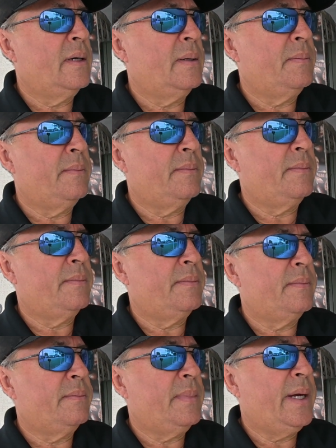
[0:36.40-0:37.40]

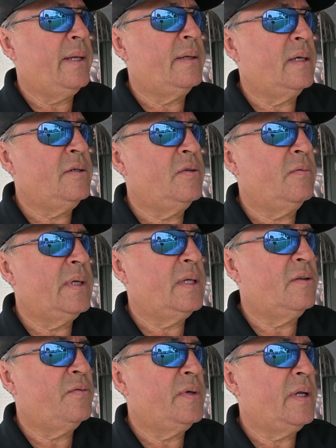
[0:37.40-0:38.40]
my intention with
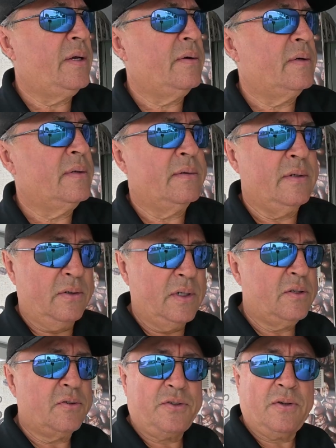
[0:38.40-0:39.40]
this video is not
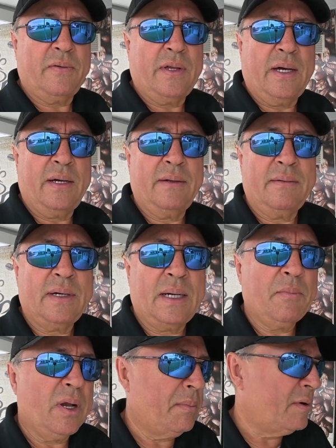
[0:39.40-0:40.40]
only to show that,
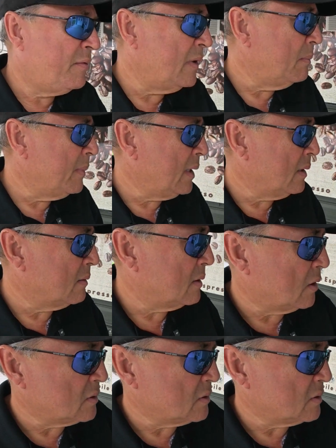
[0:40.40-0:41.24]
I'm gonna be filming